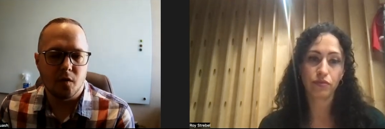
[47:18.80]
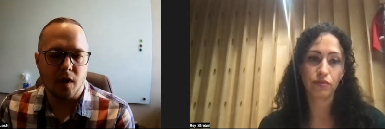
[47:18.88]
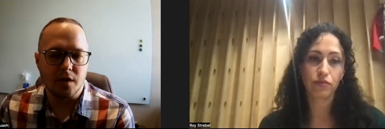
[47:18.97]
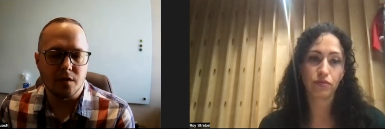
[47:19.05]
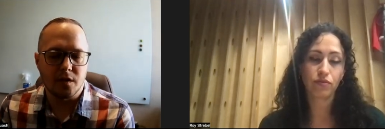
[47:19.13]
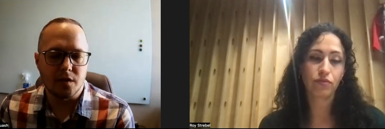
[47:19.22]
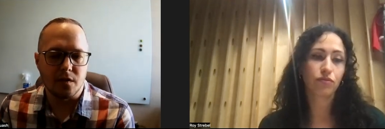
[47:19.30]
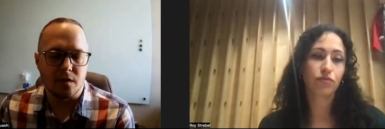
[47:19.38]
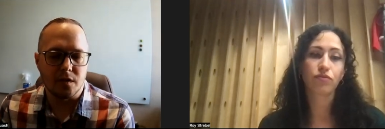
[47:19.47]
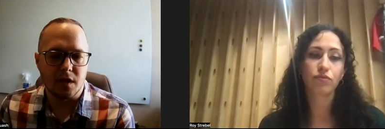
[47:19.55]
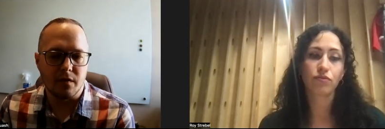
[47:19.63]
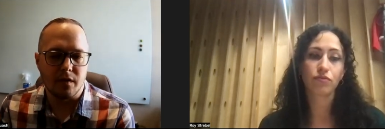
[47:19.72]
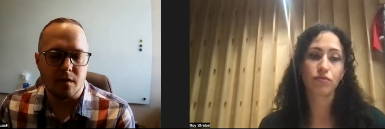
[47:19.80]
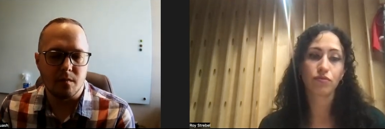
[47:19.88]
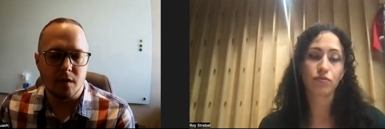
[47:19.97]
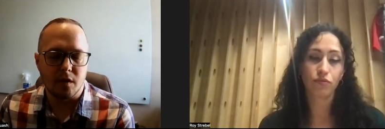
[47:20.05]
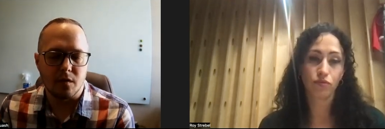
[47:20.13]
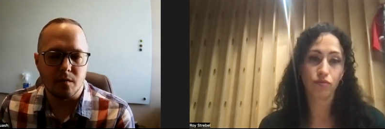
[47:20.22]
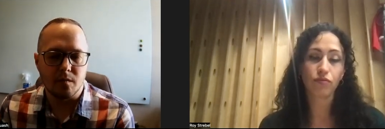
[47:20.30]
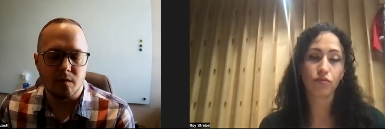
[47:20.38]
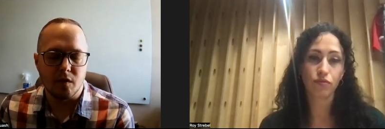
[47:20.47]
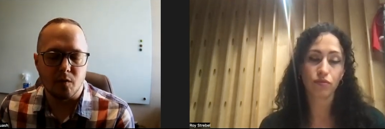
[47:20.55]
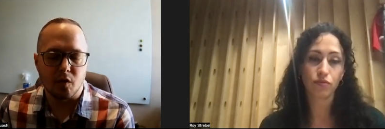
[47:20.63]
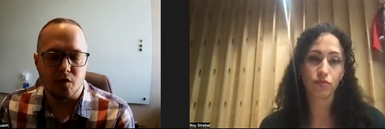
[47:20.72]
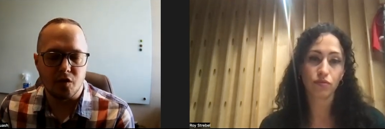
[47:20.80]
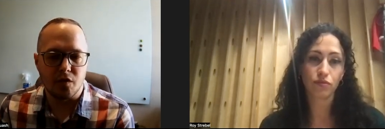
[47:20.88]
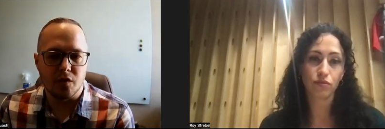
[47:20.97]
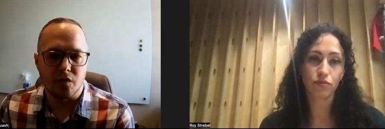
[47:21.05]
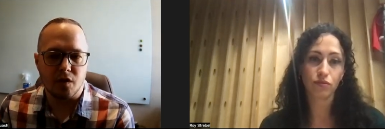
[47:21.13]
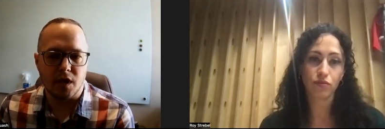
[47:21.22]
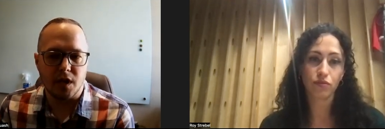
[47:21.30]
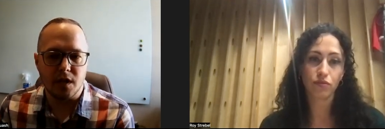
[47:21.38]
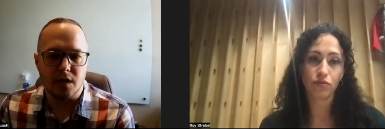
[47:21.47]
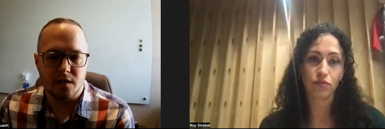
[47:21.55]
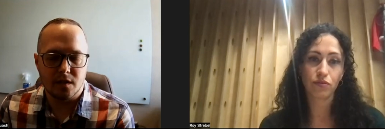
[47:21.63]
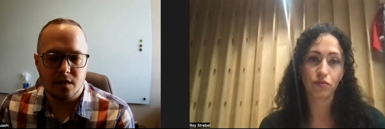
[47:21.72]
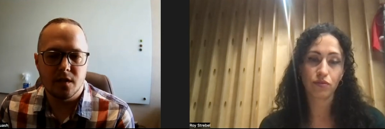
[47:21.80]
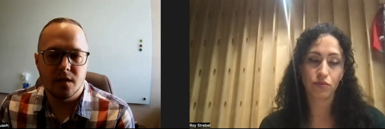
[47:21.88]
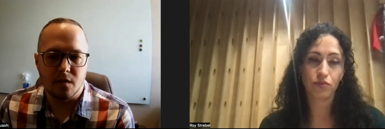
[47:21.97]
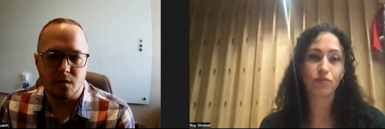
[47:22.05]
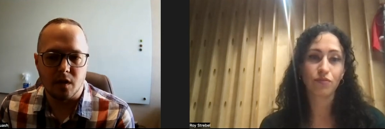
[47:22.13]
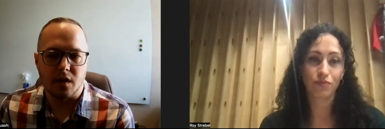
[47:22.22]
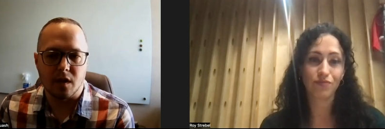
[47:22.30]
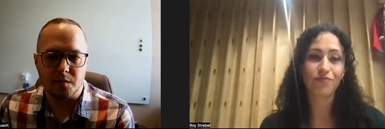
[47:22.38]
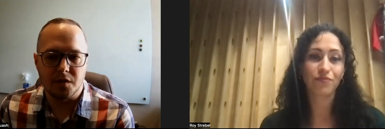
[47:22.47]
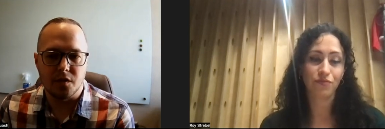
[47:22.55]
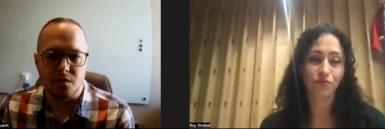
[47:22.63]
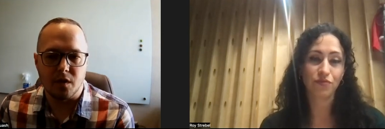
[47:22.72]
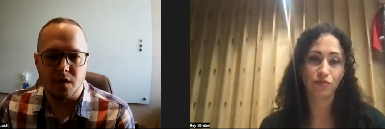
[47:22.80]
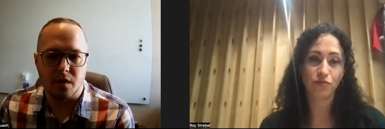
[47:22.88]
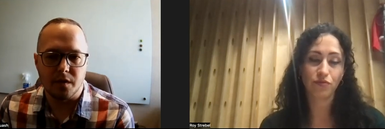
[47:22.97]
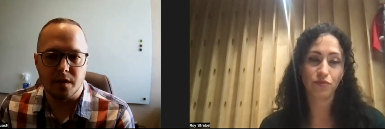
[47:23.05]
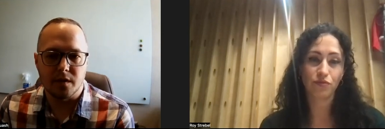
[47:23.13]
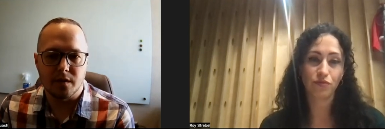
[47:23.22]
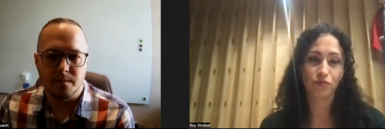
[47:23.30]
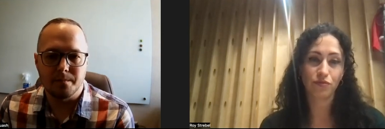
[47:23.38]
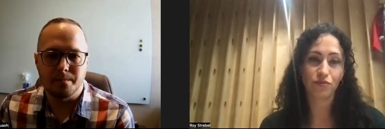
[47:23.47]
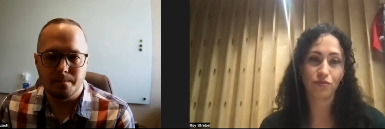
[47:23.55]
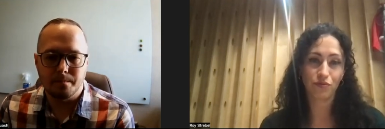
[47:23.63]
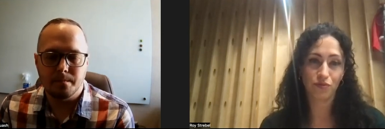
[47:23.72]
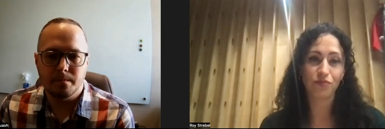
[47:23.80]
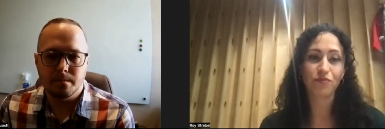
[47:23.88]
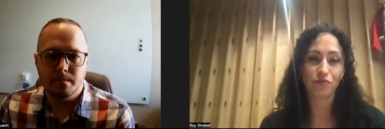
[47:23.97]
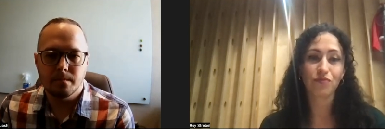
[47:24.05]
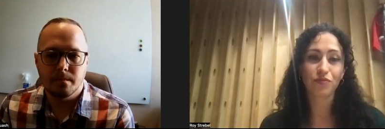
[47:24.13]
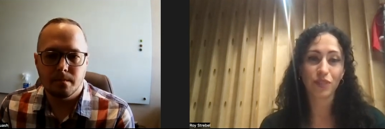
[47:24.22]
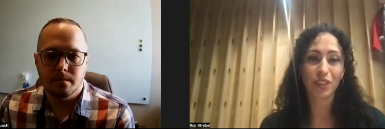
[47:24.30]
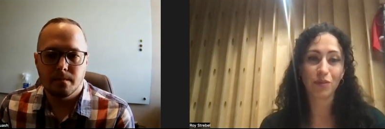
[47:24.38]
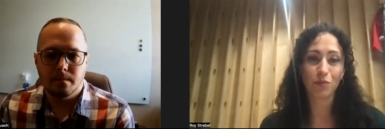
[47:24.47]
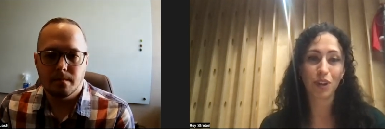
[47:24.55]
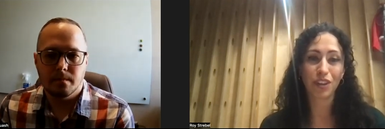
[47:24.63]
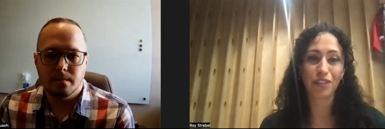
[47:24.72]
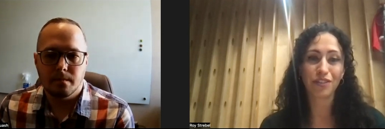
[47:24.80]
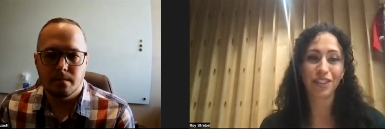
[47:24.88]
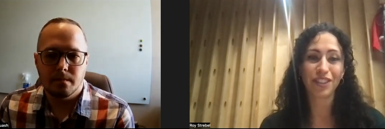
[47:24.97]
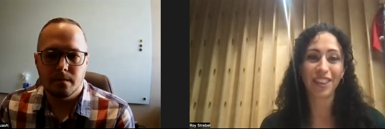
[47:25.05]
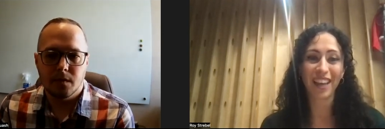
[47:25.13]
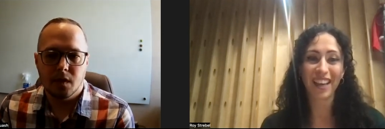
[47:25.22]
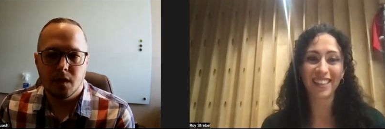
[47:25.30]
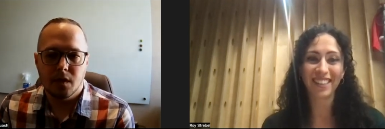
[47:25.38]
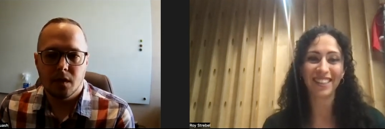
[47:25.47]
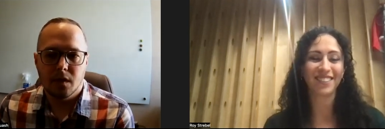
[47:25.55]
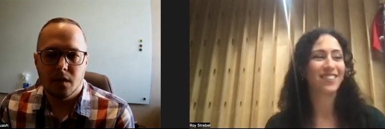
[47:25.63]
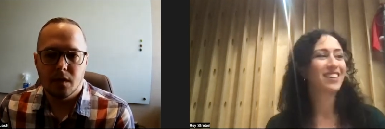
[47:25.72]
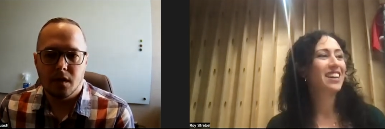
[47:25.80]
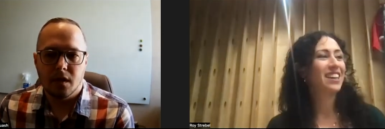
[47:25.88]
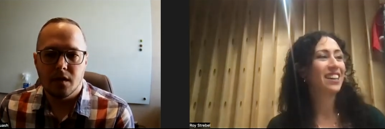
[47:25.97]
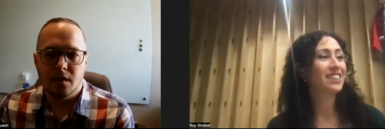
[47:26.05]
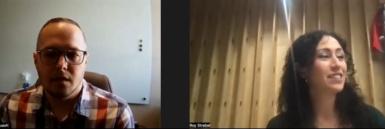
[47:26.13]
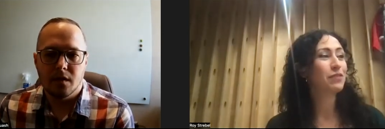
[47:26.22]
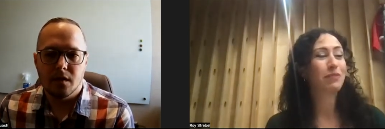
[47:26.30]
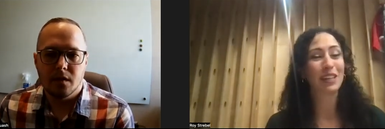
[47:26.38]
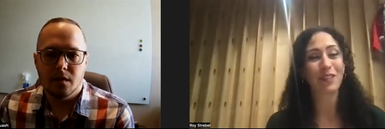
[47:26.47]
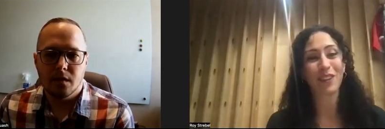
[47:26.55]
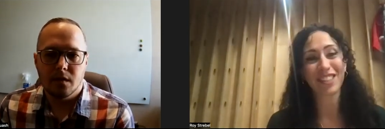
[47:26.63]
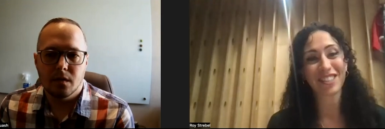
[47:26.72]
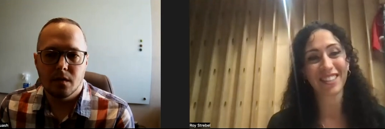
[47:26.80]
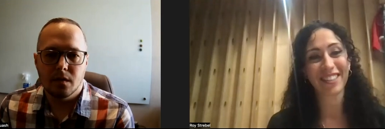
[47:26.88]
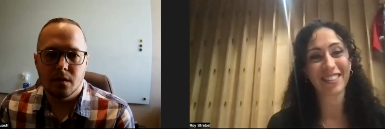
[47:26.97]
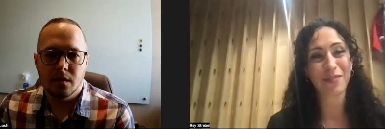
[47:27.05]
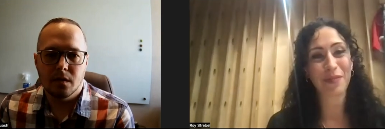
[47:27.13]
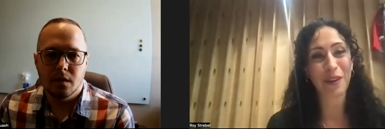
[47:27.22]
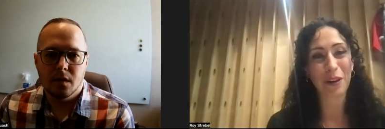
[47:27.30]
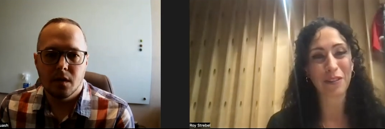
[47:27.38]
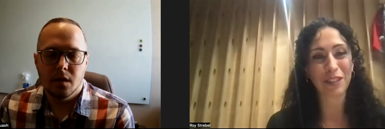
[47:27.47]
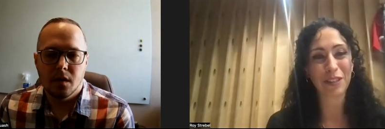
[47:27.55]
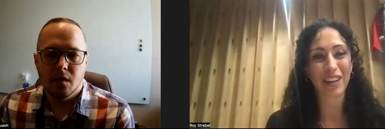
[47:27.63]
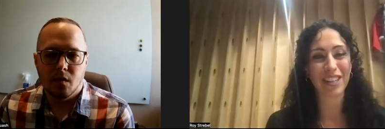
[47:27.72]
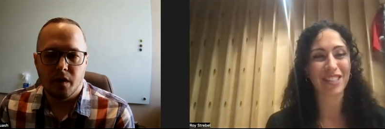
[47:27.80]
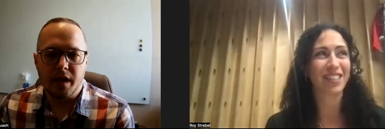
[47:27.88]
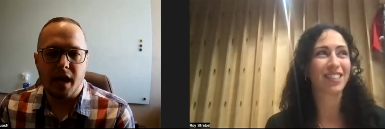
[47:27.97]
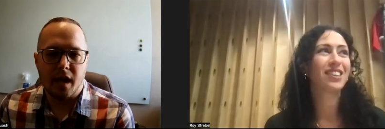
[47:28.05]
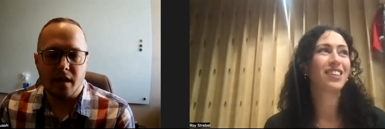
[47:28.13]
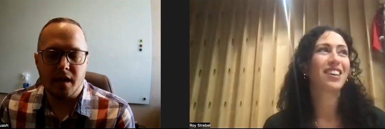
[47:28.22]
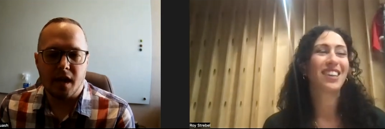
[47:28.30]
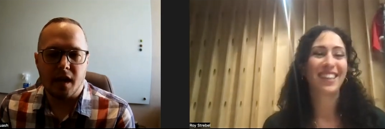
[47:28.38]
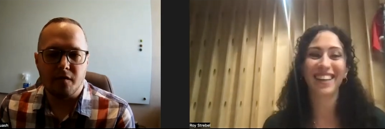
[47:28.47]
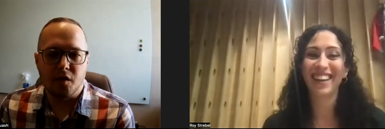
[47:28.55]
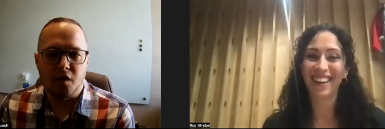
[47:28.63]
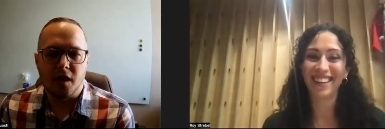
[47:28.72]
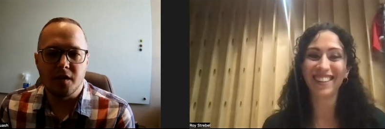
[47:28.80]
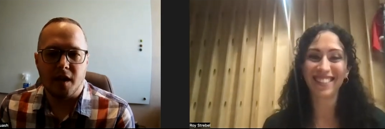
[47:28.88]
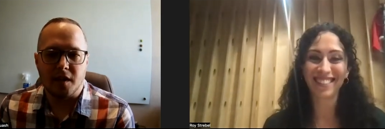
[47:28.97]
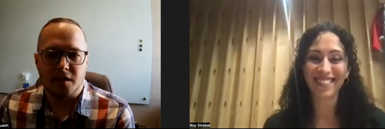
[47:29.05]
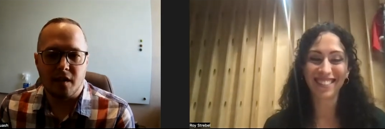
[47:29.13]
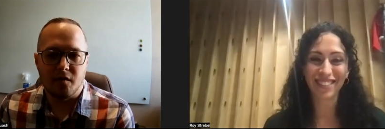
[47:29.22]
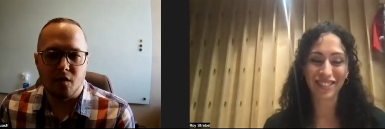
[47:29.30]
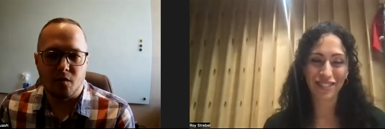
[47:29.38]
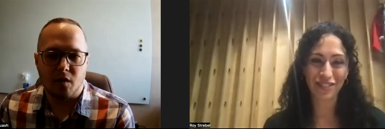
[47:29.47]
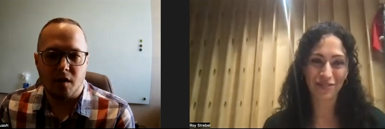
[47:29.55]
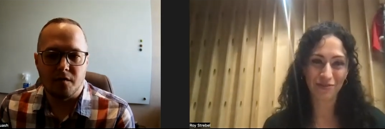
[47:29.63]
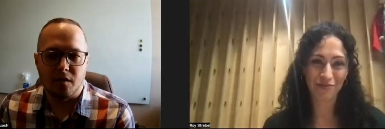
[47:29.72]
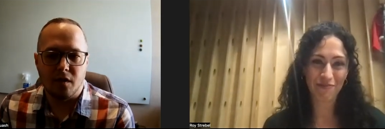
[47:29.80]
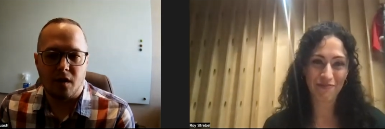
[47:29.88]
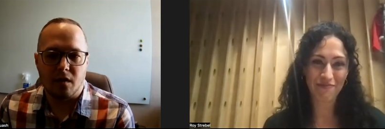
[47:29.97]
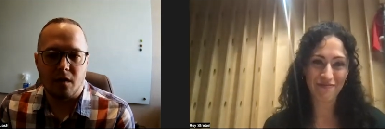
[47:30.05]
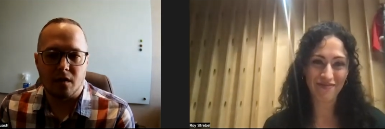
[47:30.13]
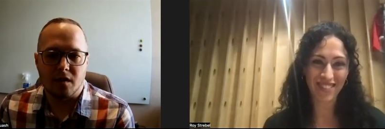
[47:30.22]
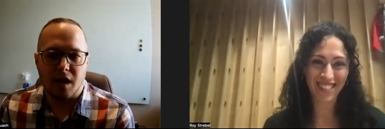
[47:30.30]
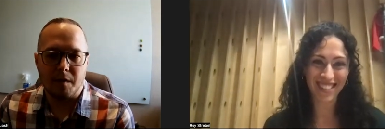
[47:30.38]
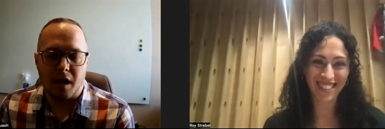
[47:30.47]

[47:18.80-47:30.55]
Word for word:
Speaker 1: graduate students and even you know you know more junior trainees when it comes to doing all this?
Speaker 2: Wonderful. Thank you. That is a big question. It's a powerful question. Well, yeah,
Speaker 1: yeah. And for context, I've known Rod for a long, long time,